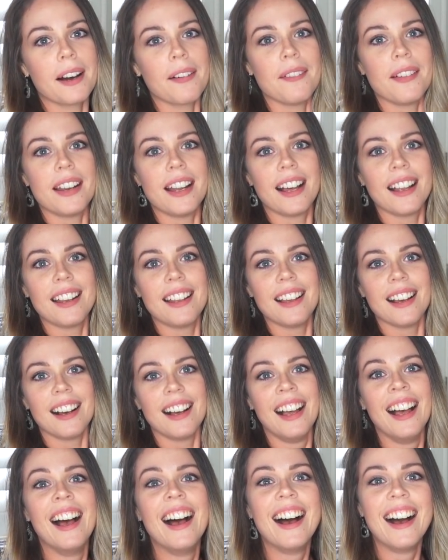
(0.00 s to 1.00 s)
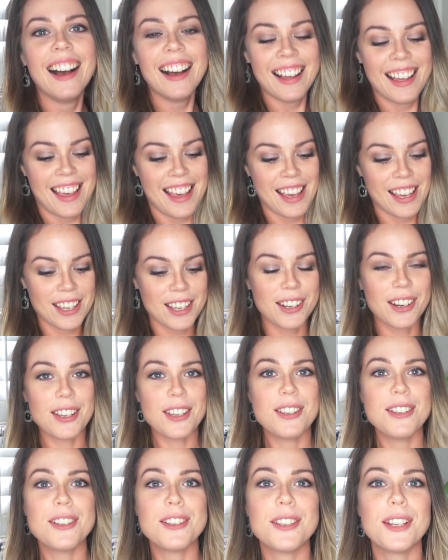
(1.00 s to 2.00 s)
coming out here. You know,
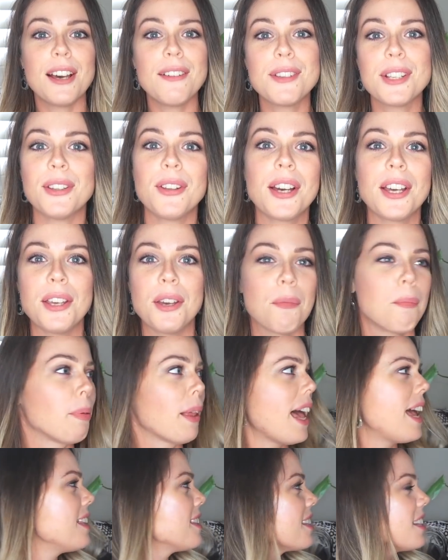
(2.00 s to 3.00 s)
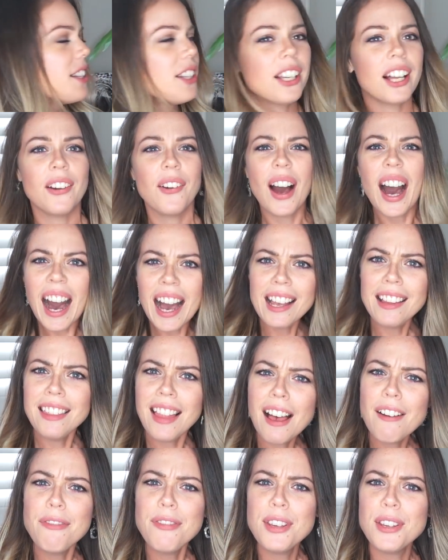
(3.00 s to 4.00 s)
you deserve to look at your plants and go, I
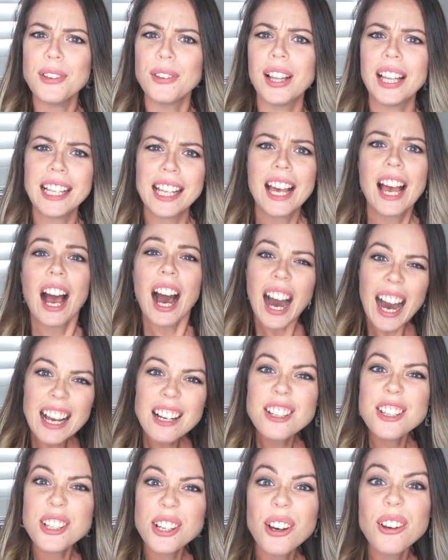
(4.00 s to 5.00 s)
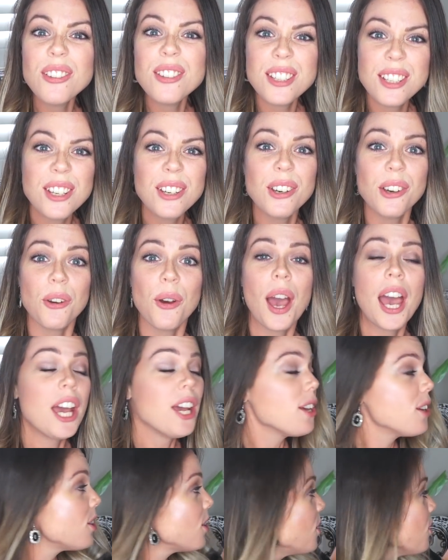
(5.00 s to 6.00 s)
love you. Like, I chose you.
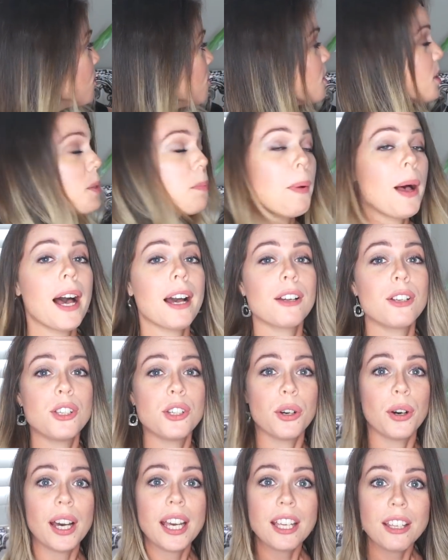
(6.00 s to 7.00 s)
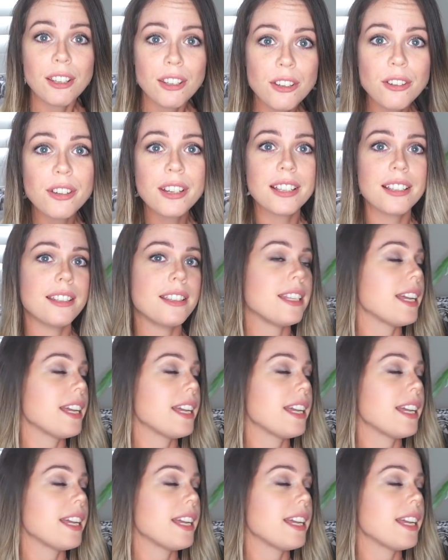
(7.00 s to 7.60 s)
You spark joy. You can